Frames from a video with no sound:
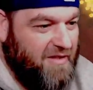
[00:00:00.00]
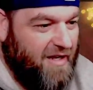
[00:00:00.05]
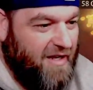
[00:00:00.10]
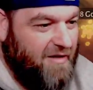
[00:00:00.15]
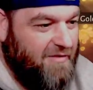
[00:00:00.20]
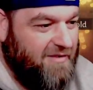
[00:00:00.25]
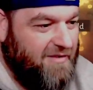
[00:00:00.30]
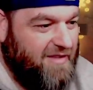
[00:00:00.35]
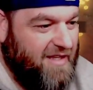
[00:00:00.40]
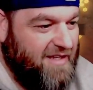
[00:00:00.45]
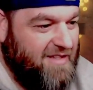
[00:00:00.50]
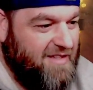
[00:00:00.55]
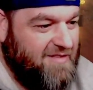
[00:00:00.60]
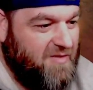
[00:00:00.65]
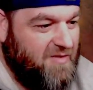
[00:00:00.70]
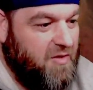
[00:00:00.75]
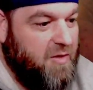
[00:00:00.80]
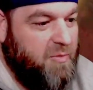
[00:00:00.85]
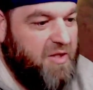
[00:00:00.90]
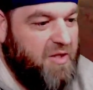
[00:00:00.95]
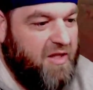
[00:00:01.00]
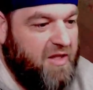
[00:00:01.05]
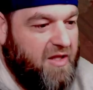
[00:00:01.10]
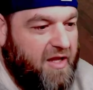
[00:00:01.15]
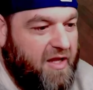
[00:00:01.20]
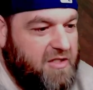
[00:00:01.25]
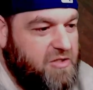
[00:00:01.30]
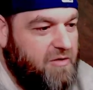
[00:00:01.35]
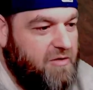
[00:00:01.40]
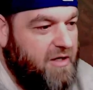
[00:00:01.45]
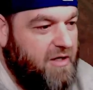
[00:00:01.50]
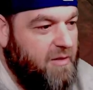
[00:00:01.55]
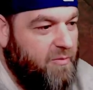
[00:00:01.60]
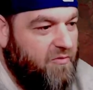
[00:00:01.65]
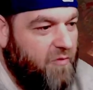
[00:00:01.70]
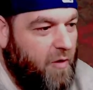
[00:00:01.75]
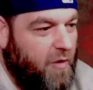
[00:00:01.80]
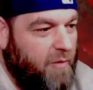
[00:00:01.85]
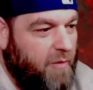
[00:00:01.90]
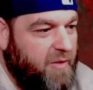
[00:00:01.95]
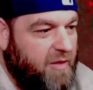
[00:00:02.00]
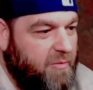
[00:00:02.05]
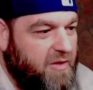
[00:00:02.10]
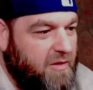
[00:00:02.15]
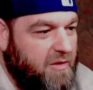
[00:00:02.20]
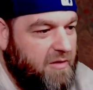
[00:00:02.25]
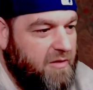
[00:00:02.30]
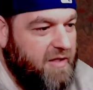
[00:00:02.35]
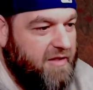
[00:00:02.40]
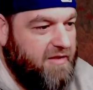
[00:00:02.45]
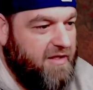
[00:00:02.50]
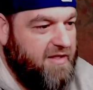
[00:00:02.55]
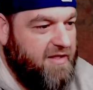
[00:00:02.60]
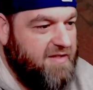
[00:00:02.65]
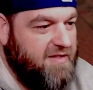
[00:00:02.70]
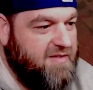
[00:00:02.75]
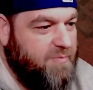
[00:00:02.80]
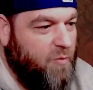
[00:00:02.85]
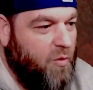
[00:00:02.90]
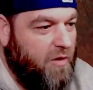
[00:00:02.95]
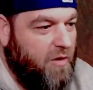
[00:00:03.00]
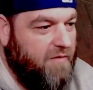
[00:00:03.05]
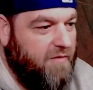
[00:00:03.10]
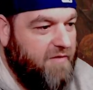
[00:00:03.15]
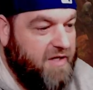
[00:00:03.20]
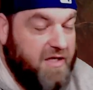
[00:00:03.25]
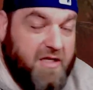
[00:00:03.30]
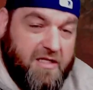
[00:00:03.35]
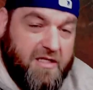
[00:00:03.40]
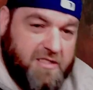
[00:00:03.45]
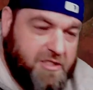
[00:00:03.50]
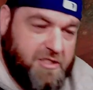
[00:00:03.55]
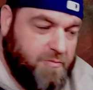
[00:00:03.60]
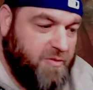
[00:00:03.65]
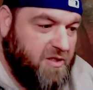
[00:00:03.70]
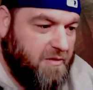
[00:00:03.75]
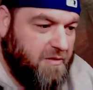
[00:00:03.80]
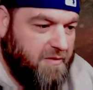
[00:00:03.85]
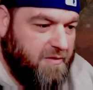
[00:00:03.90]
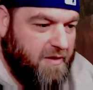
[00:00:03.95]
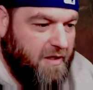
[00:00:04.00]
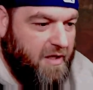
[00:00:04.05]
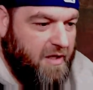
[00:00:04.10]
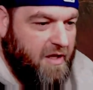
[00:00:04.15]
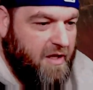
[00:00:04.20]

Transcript: I don't think it's going to be like a straight up farming build. I think it's more of a niche build.